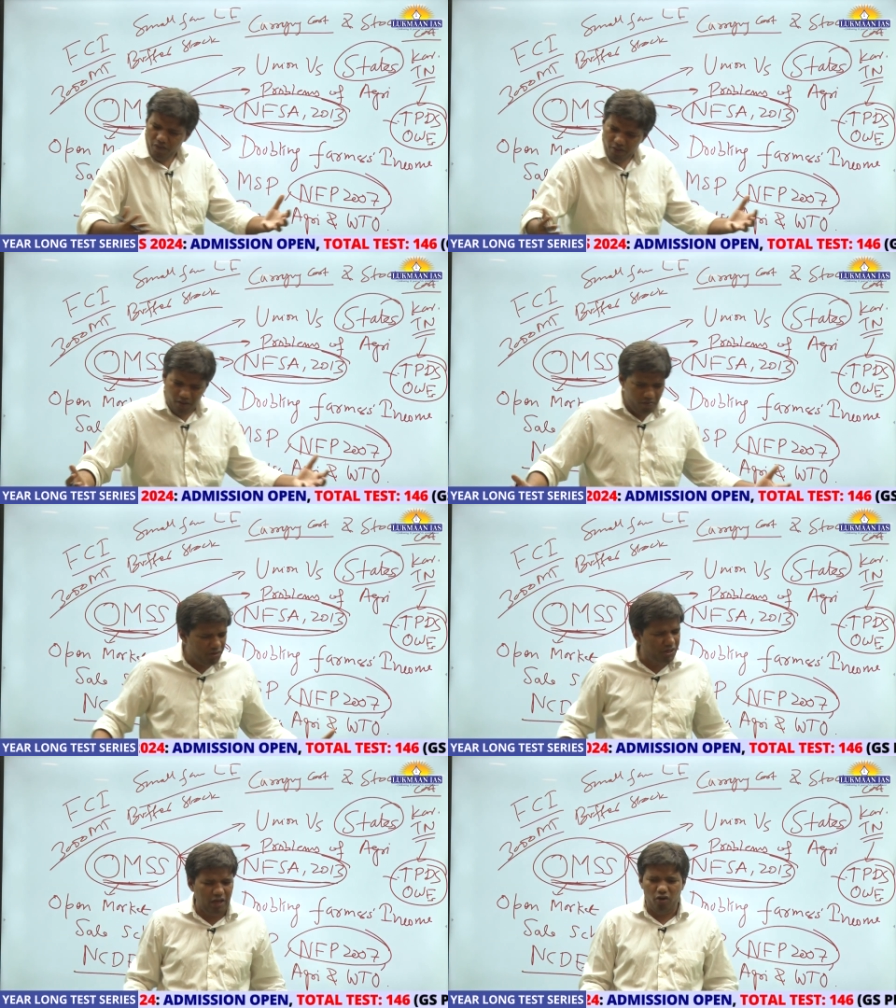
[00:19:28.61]
uh,
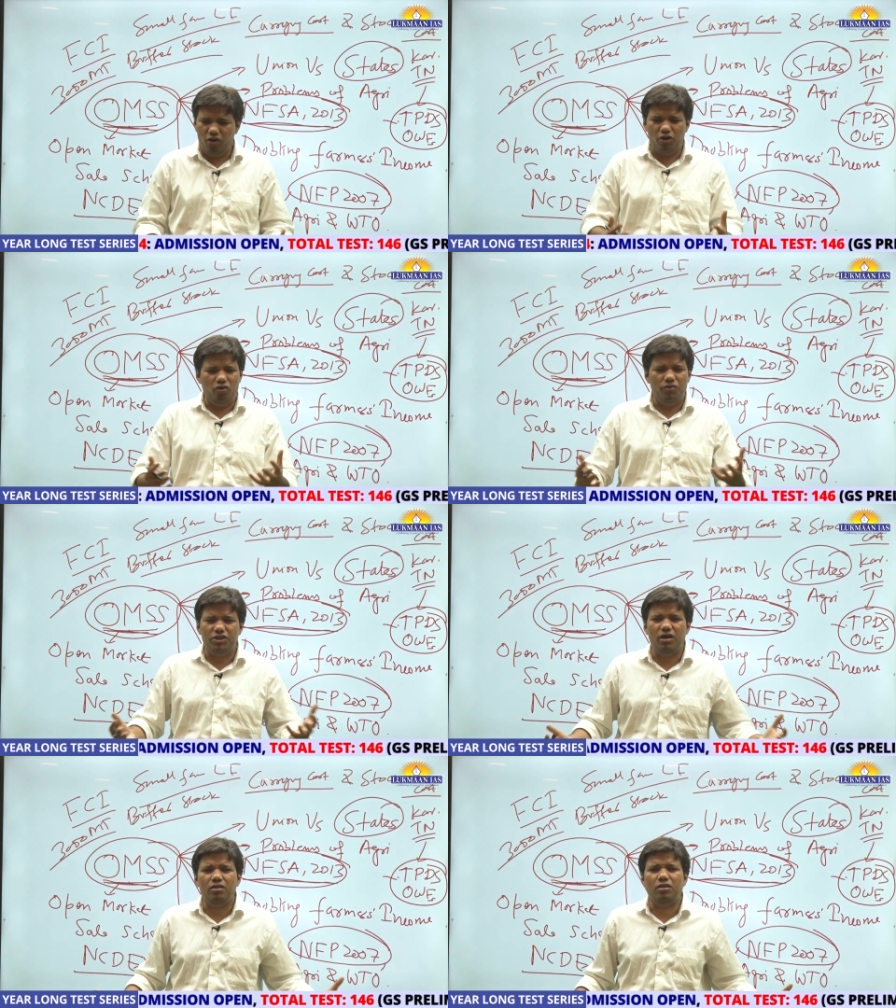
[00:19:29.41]
which cannot you know which
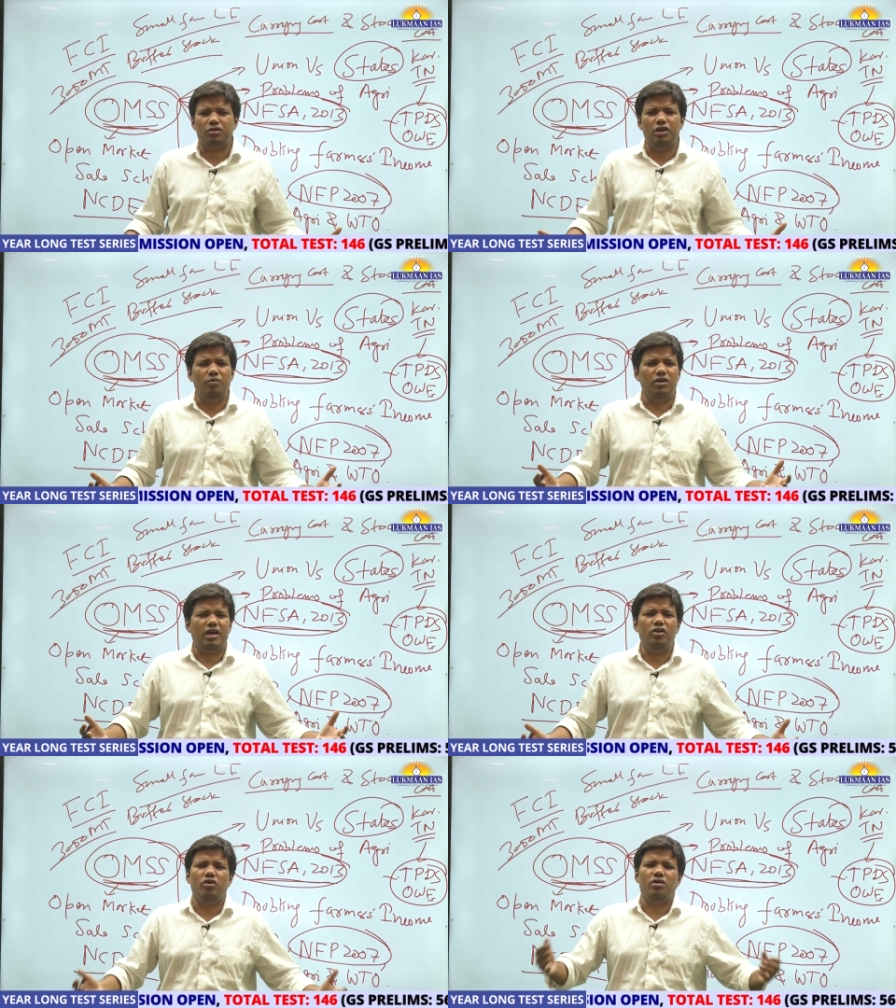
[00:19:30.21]
is unsustainable
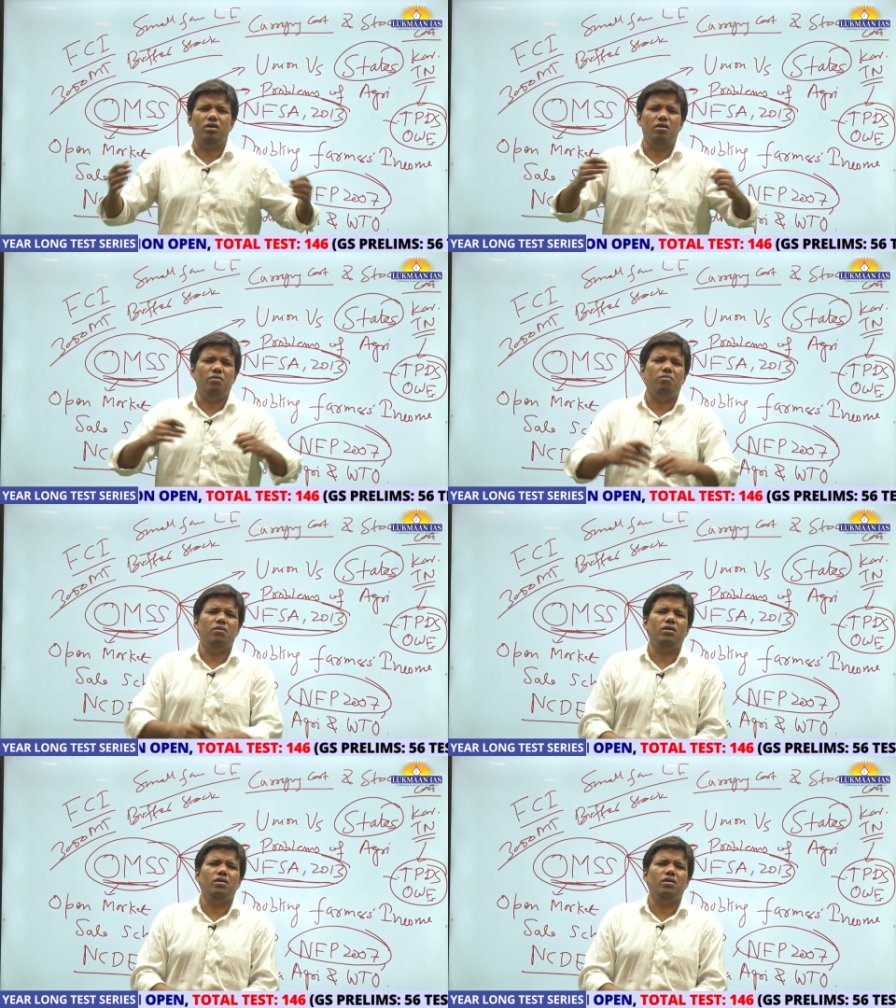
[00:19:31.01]
cannot uh,